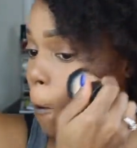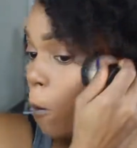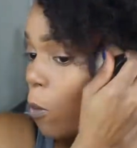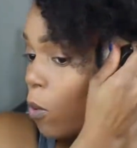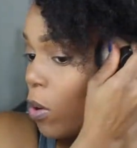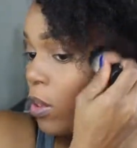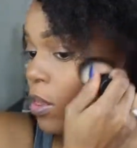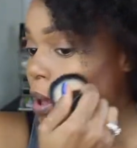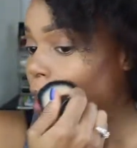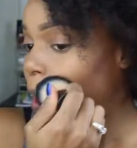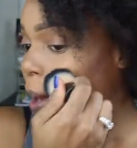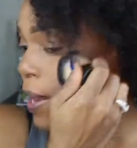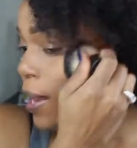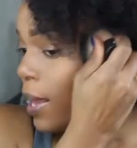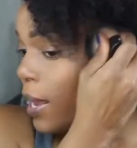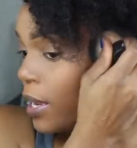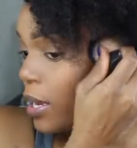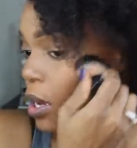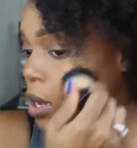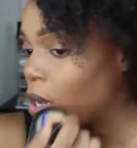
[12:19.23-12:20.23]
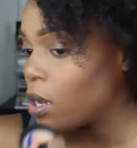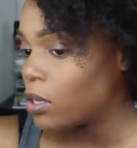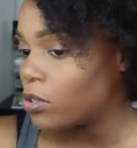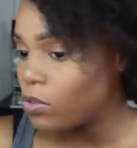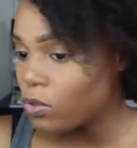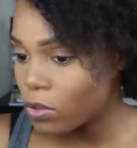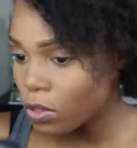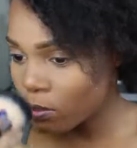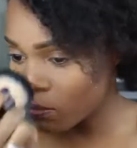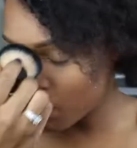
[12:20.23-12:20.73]
where the highlight and
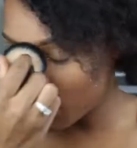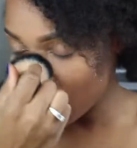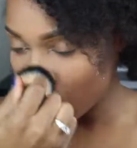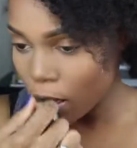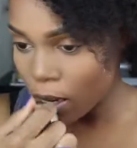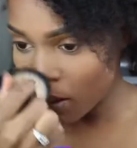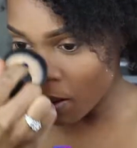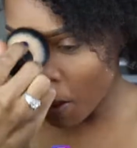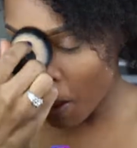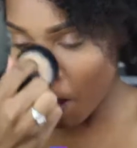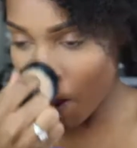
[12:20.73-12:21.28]
contour meet.